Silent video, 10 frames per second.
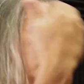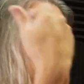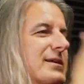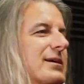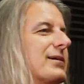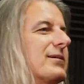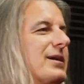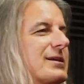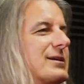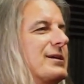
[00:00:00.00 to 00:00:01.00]
basic
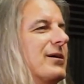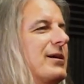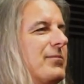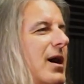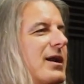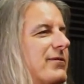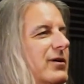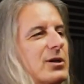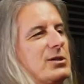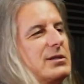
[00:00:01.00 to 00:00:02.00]
necessary body
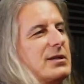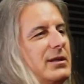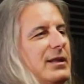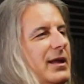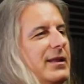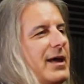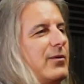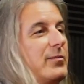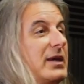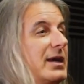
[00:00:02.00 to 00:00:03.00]
functions and then that, that
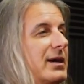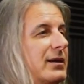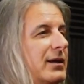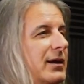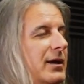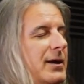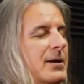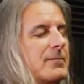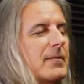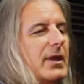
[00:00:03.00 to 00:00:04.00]
would be it hmm.
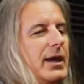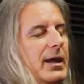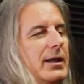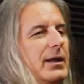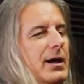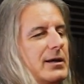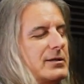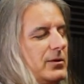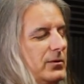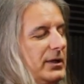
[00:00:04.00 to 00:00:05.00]
and uh,
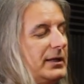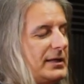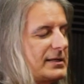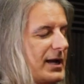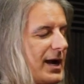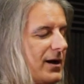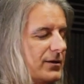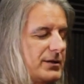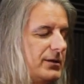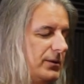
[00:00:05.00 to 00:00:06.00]
so lilly set
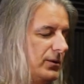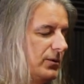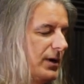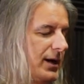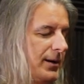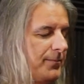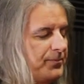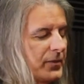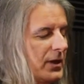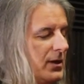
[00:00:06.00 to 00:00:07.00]
out to
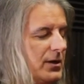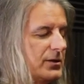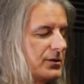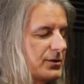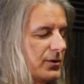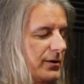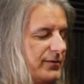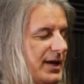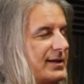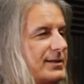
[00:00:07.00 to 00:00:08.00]
um, sort
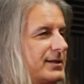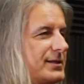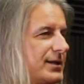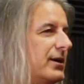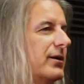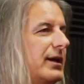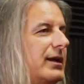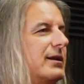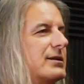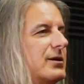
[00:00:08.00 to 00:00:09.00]
of test this
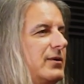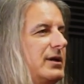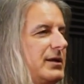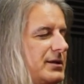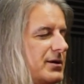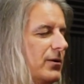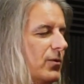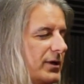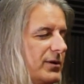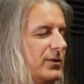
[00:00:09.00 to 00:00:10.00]
theory and so he started
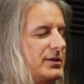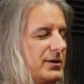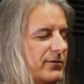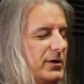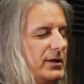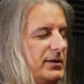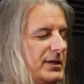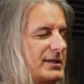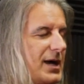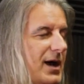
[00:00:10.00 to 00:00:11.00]
working with different
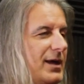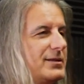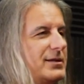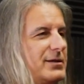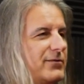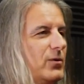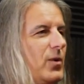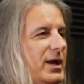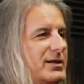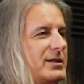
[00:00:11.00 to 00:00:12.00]
designs and different
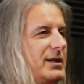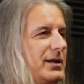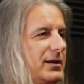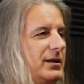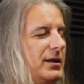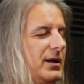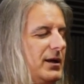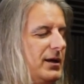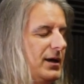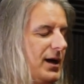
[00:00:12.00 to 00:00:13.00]
ways that he could
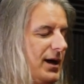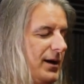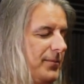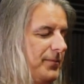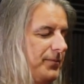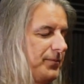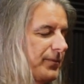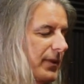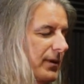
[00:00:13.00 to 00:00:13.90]
um,